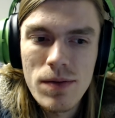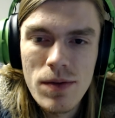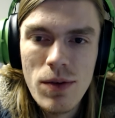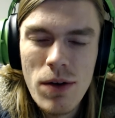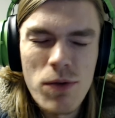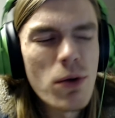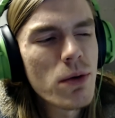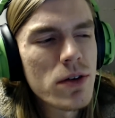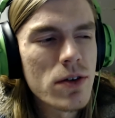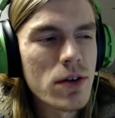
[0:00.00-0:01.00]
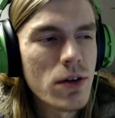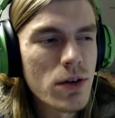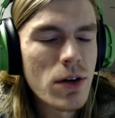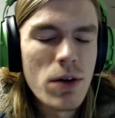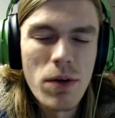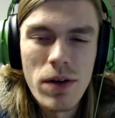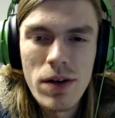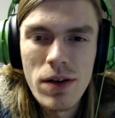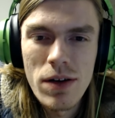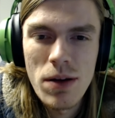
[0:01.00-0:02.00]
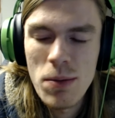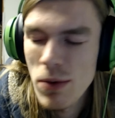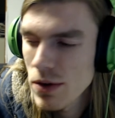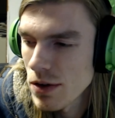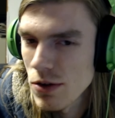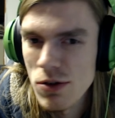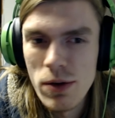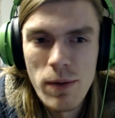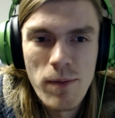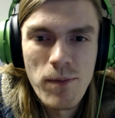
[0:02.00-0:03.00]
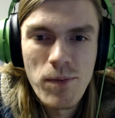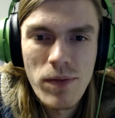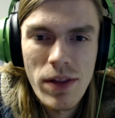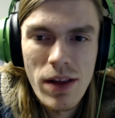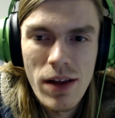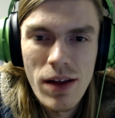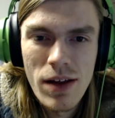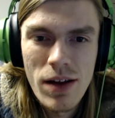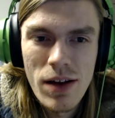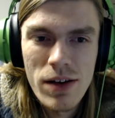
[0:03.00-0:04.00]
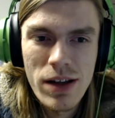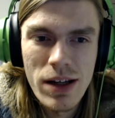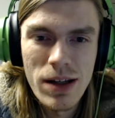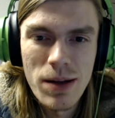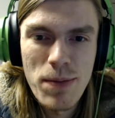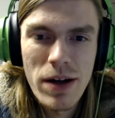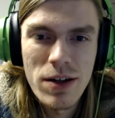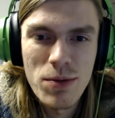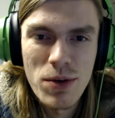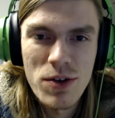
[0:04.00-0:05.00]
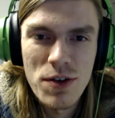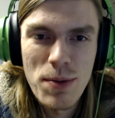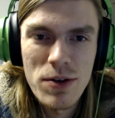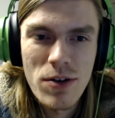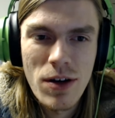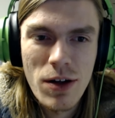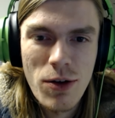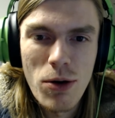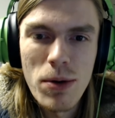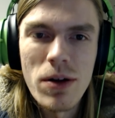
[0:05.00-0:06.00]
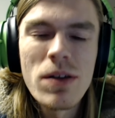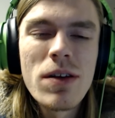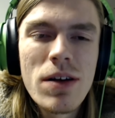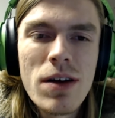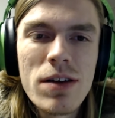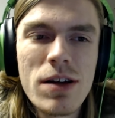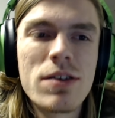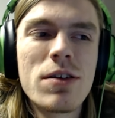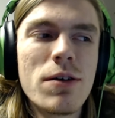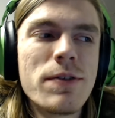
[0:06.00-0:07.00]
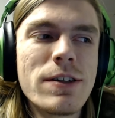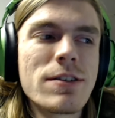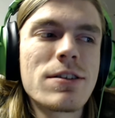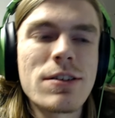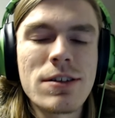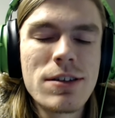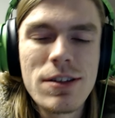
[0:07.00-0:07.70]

Got 4 races in here too, a little bit more than usual. Look at that independent rear suspension on that Cobalt. That's so fun, sir.